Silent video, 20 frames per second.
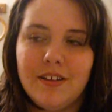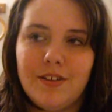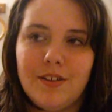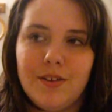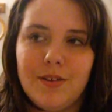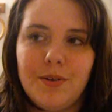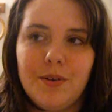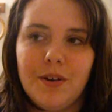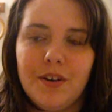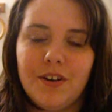
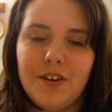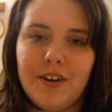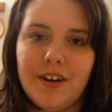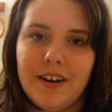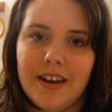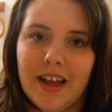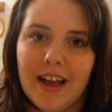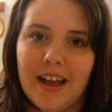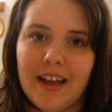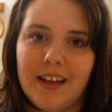
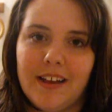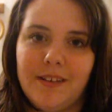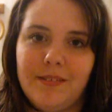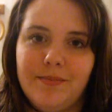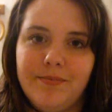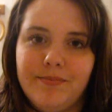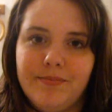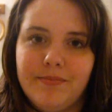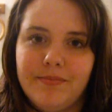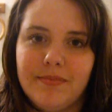209,
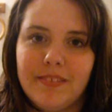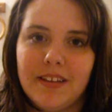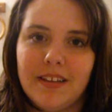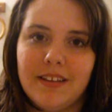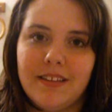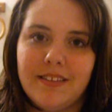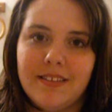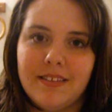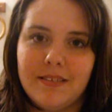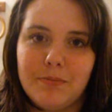
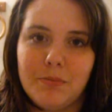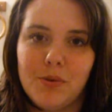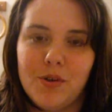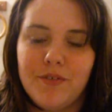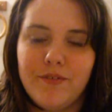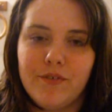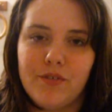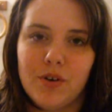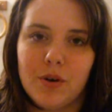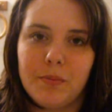it's
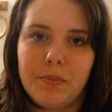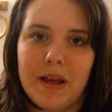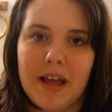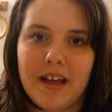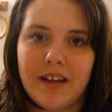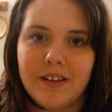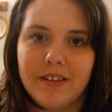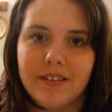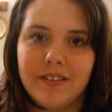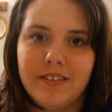0.4
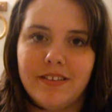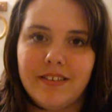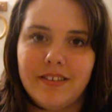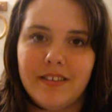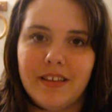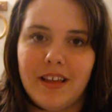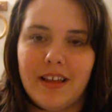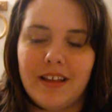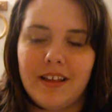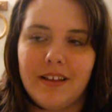
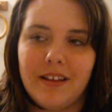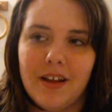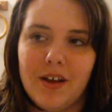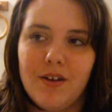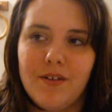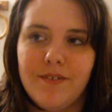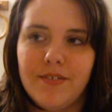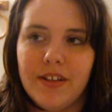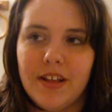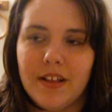pounds, and
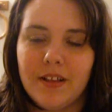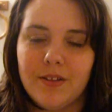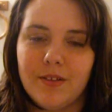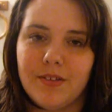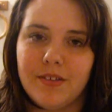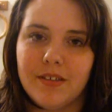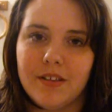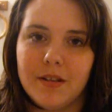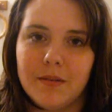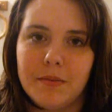hopefully I'll
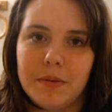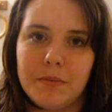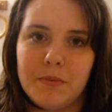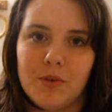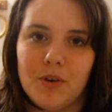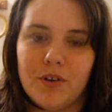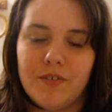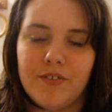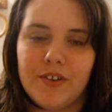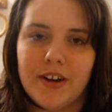lose a little bit
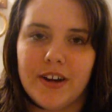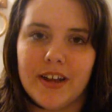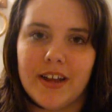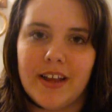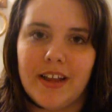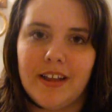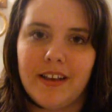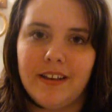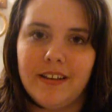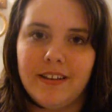more
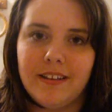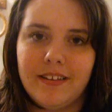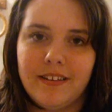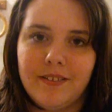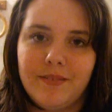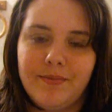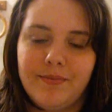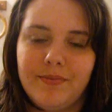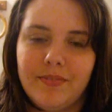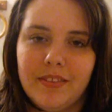overnight,
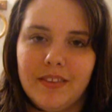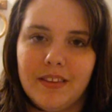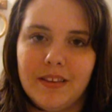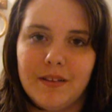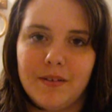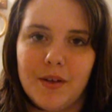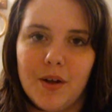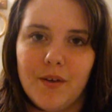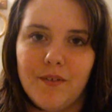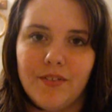
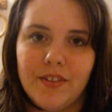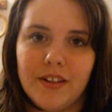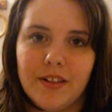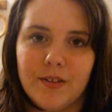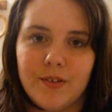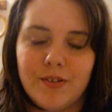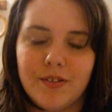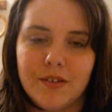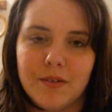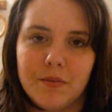and hopefully
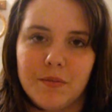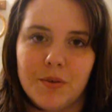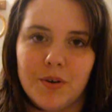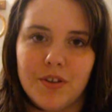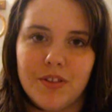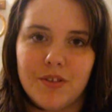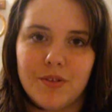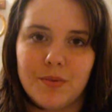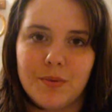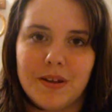lose a little more
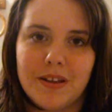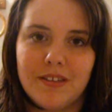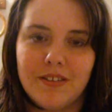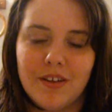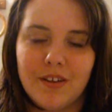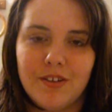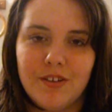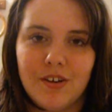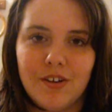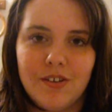this week. So
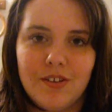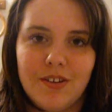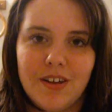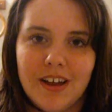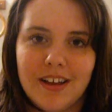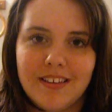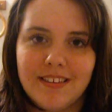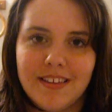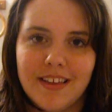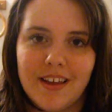I'll talk to you
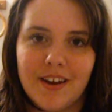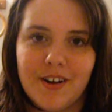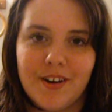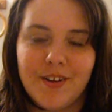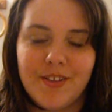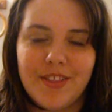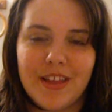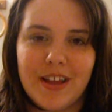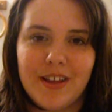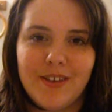guys later.
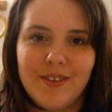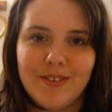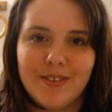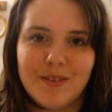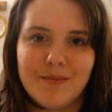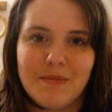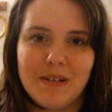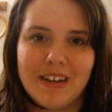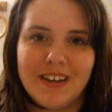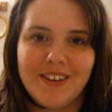Thank you
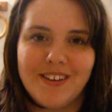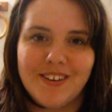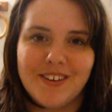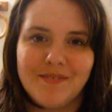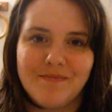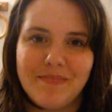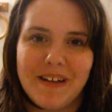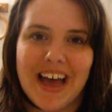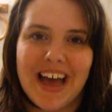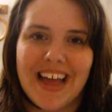so
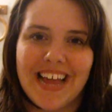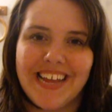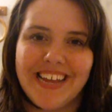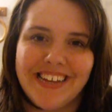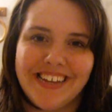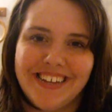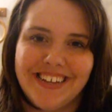much. Bye.